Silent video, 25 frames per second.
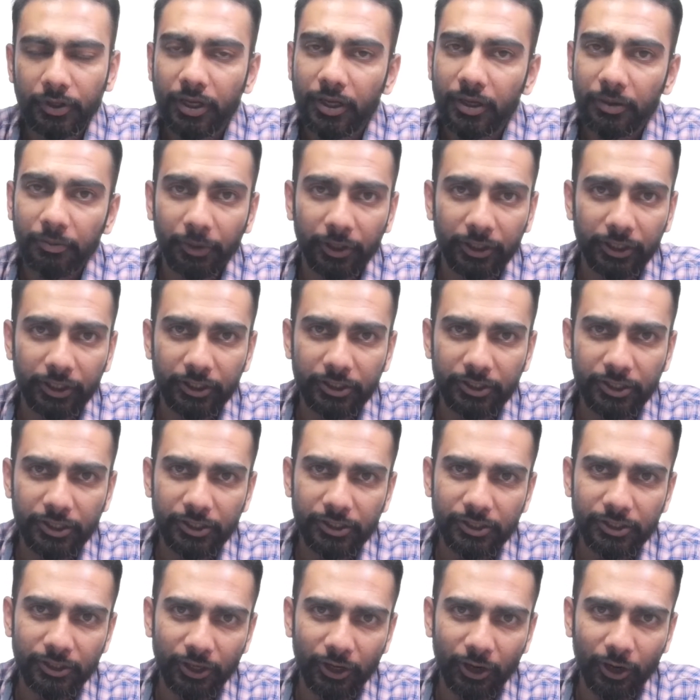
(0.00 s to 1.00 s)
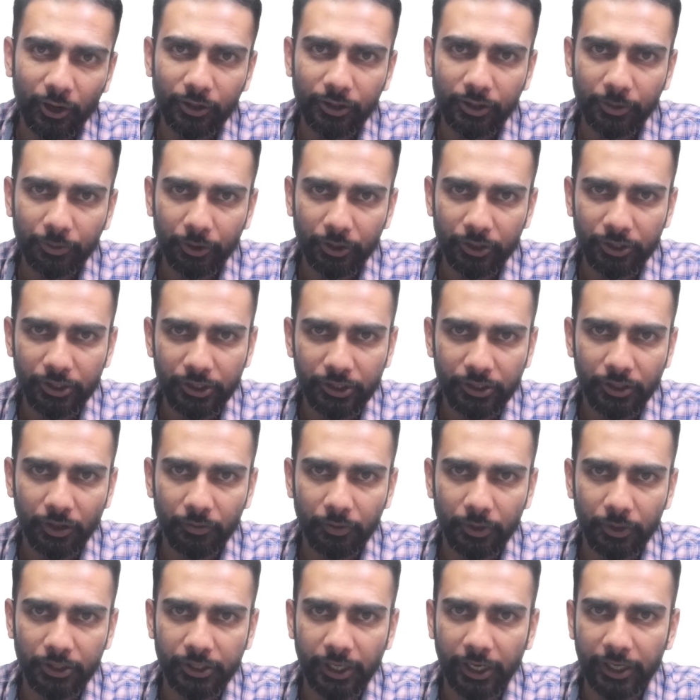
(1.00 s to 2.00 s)
But this is not the process
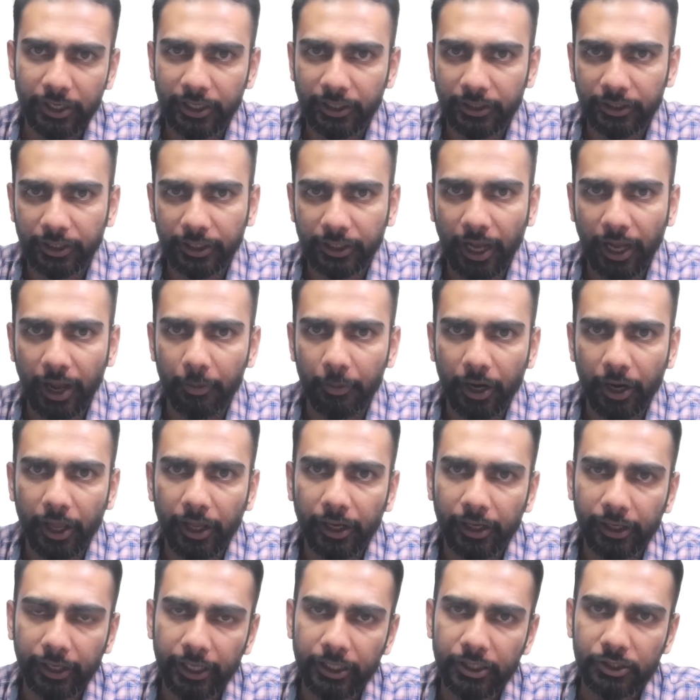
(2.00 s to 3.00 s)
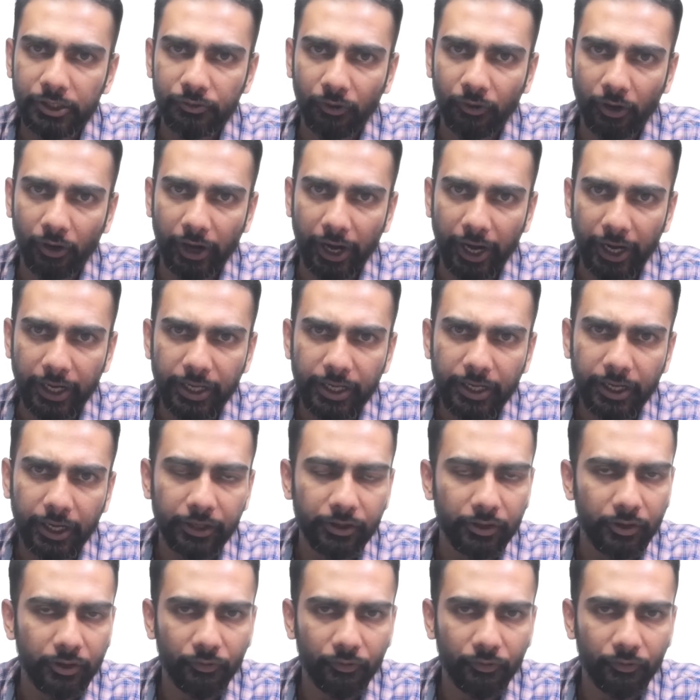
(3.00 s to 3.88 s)
of deciding the camera and lens for any kind of